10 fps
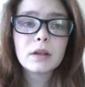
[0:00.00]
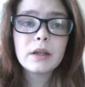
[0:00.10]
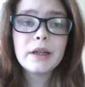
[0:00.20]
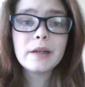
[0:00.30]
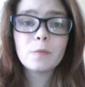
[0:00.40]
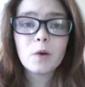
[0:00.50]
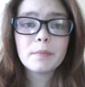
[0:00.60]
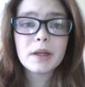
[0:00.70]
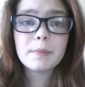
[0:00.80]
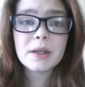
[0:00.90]
he didn't
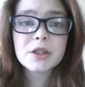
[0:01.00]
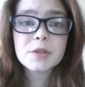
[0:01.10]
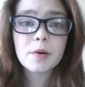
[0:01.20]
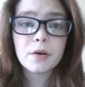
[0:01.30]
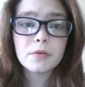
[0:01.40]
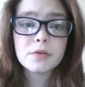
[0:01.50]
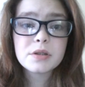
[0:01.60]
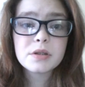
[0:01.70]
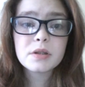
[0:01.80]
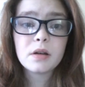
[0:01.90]
want me to be
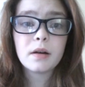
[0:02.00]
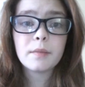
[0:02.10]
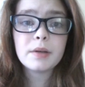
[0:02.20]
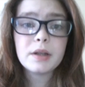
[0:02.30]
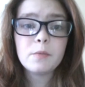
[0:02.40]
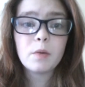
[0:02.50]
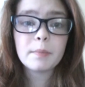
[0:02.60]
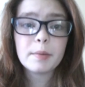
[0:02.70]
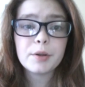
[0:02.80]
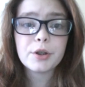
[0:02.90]
exposed. He didn't
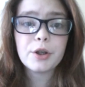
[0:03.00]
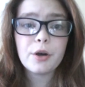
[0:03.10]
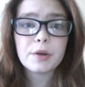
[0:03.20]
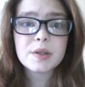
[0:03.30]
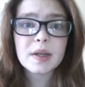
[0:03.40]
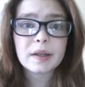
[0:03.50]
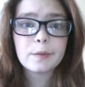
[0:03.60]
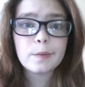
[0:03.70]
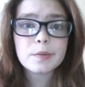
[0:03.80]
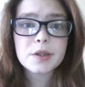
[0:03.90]
want people to know
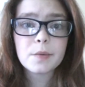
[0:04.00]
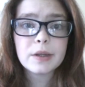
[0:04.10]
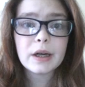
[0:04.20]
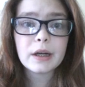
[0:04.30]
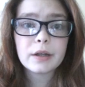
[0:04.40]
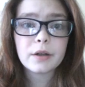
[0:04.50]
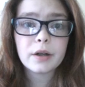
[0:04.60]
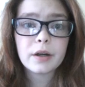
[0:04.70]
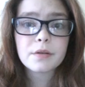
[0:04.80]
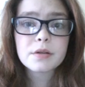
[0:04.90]
exactly what was going on in our
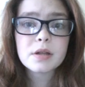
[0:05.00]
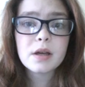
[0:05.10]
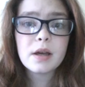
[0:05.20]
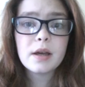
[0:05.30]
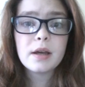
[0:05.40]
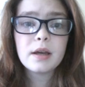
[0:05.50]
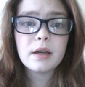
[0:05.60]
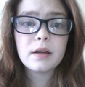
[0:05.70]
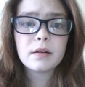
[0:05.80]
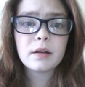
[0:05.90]
house.
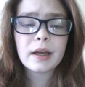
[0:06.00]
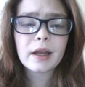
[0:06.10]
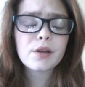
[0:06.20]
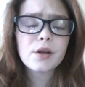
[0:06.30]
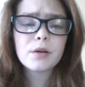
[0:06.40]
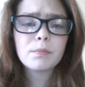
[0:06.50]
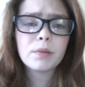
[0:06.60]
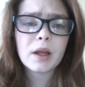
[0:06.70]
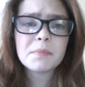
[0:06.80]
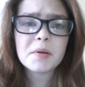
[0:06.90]
And I guess I couldn't
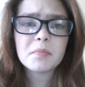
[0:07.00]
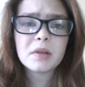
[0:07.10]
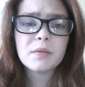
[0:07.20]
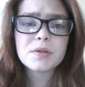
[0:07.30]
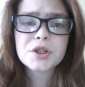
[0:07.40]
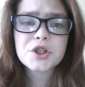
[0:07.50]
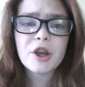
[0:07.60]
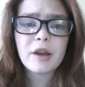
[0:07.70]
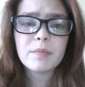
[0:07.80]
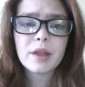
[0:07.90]
blame him. He was
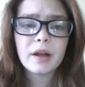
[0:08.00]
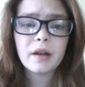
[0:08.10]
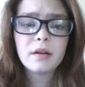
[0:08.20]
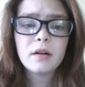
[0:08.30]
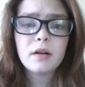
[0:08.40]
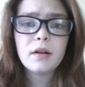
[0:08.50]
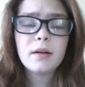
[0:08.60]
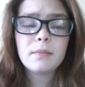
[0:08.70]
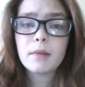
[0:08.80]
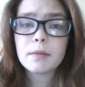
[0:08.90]
ashamed that
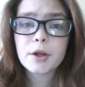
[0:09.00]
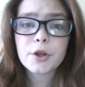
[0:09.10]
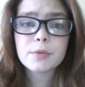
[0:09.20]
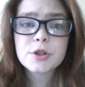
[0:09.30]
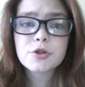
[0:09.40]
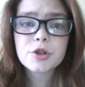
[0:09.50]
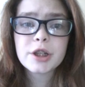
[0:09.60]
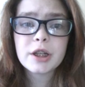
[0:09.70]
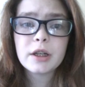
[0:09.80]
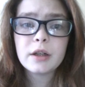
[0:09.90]
my mother was
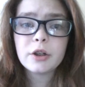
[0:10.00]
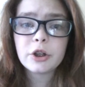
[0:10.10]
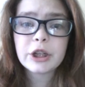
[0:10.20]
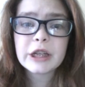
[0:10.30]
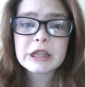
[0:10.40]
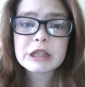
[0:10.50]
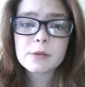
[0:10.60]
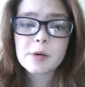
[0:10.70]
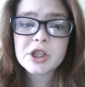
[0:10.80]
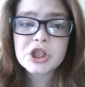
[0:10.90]
treating her kids
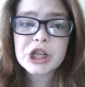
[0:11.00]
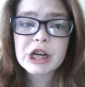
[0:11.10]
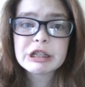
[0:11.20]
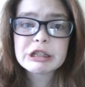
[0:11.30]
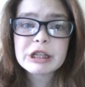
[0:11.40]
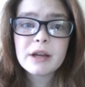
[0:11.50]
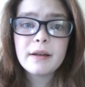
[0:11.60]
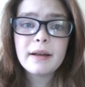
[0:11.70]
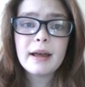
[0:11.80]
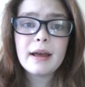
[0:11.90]
the way she does.
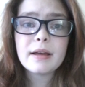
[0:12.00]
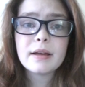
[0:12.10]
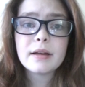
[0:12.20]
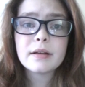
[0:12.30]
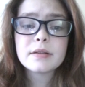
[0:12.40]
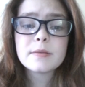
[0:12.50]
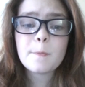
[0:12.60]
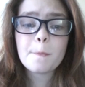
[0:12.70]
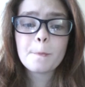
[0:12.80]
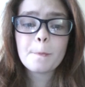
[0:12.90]
And
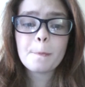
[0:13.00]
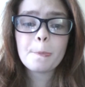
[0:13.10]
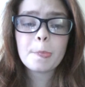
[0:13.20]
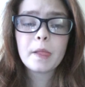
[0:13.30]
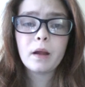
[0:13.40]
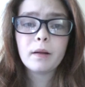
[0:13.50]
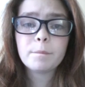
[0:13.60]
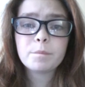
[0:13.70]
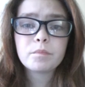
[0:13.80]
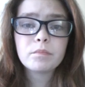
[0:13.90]

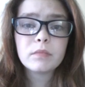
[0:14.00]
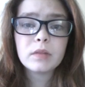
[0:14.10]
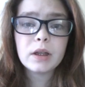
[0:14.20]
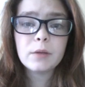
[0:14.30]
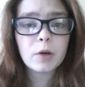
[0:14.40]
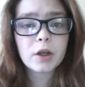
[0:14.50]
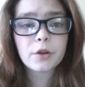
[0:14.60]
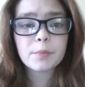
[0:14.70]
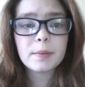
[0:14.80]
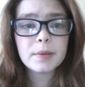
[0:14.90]
he didn't want
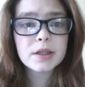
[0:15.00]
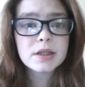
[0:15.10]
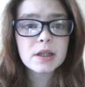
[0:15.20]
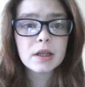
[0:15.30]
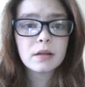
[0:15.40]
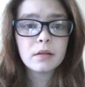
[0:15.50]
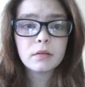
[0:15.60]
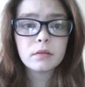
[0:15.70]
other people to see